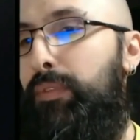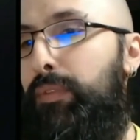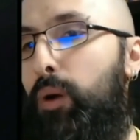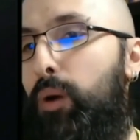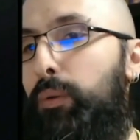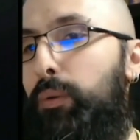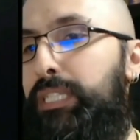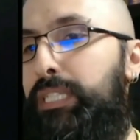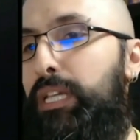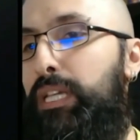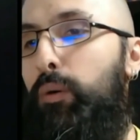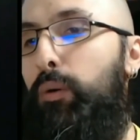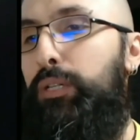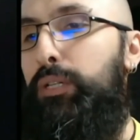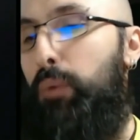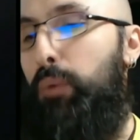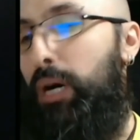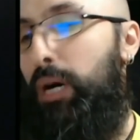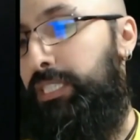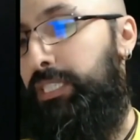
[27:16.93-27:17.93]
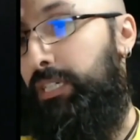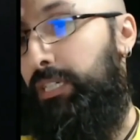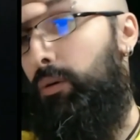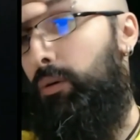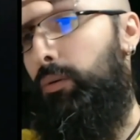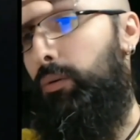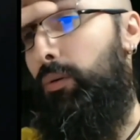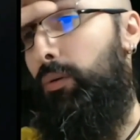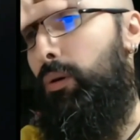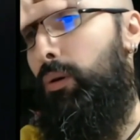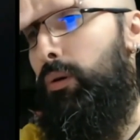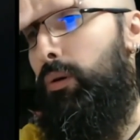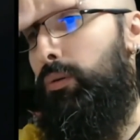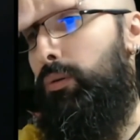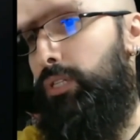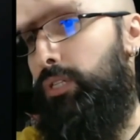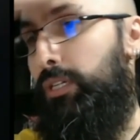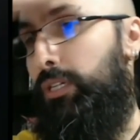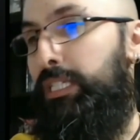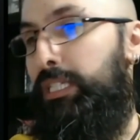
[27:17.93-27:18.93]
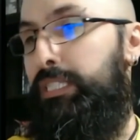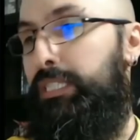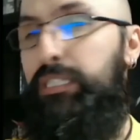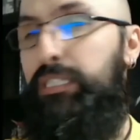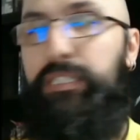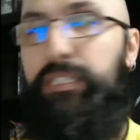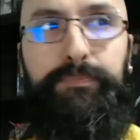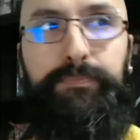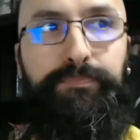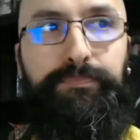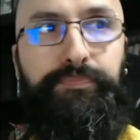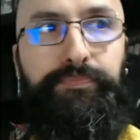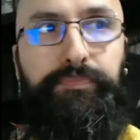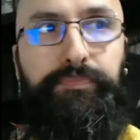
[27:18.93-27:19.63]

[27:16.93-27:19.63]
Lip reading: Oh, is he... Oh, he's watching... Oh, sorry. This is